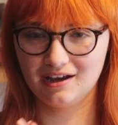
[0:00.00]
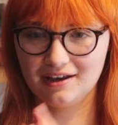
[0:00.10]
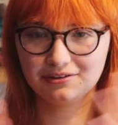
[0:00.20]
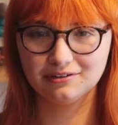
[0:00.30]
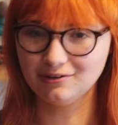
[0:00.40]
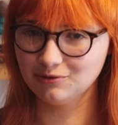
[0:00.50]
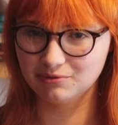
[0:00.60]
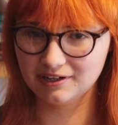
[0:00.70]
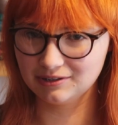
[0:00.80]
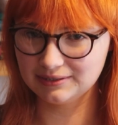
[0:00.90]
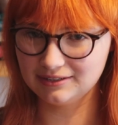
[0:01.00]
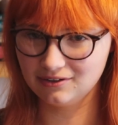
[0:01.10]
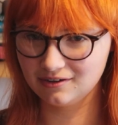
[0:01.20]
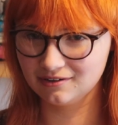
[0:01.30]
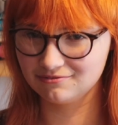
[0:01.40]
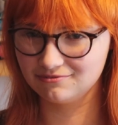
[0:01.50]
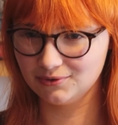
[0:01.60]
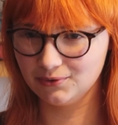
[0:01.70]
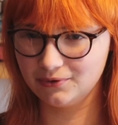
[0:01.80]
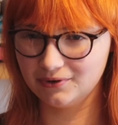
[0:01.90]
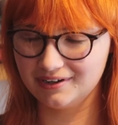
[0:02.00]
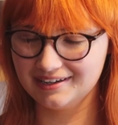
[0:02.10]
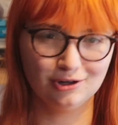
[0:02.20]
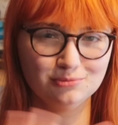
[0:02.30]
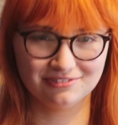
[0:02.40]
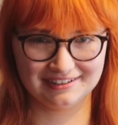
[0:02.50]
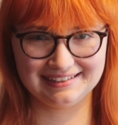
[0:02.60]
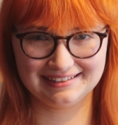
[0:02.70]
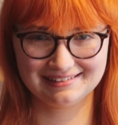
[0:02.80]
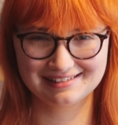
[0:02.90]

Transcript: I thought I would bring you along for hopefully